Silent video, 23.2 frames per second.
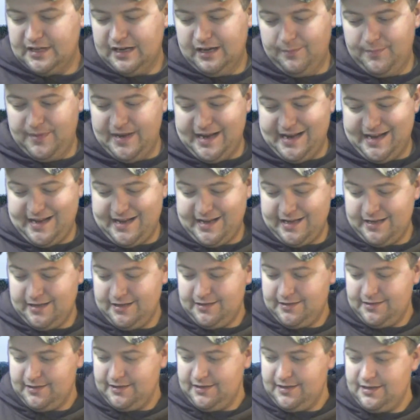A bag.
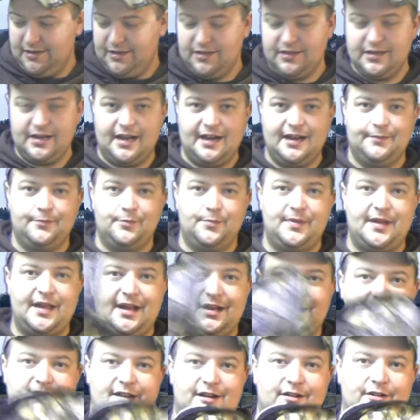You gotta have a
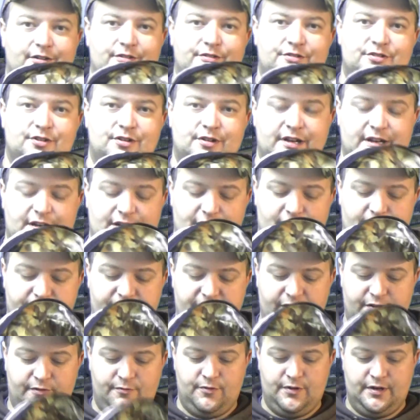bag to carry your junk into the
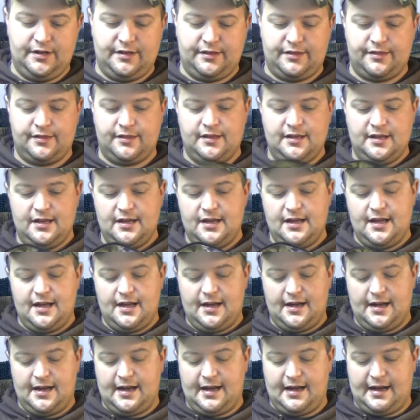field with.
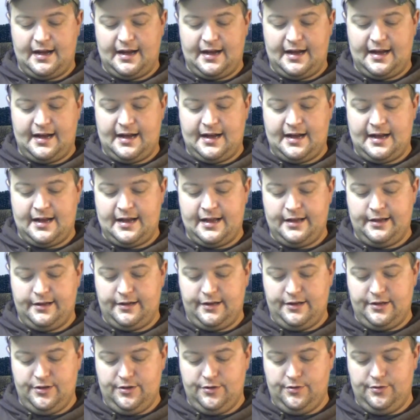
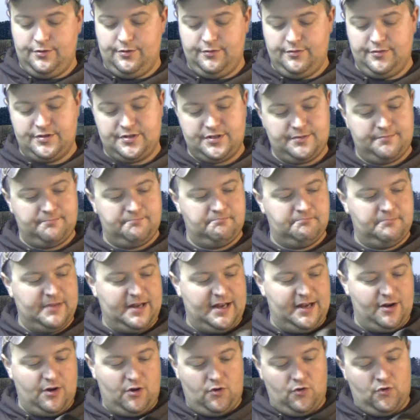I use
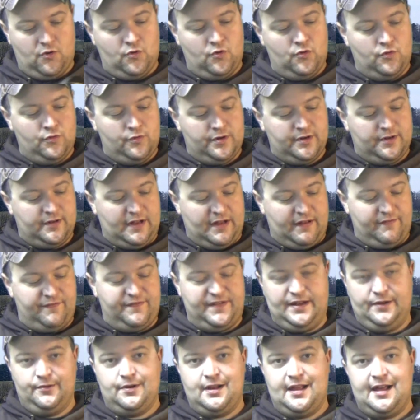an old
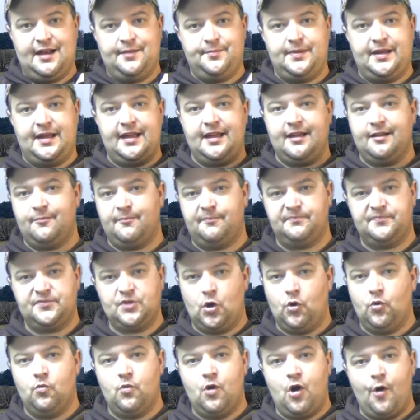field line bag, the
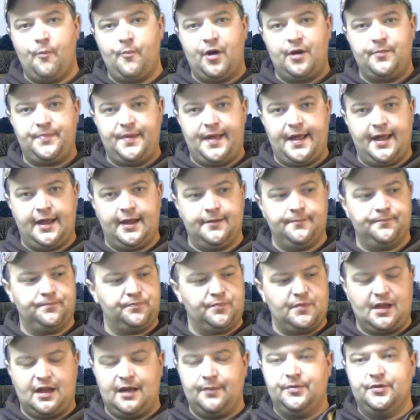old Walmart bag.
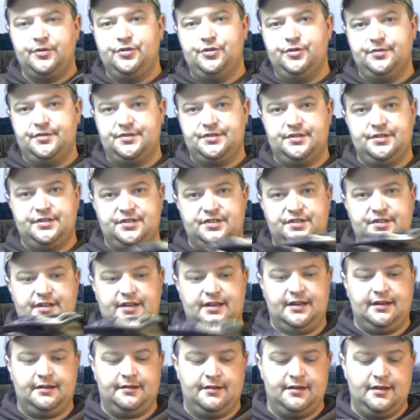Been using this
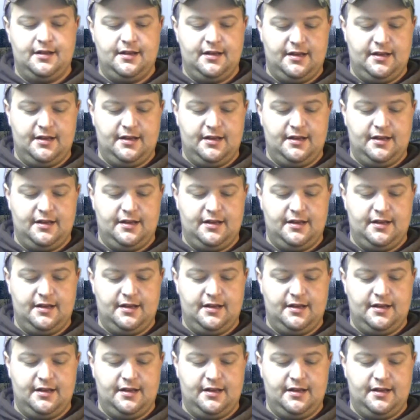thing.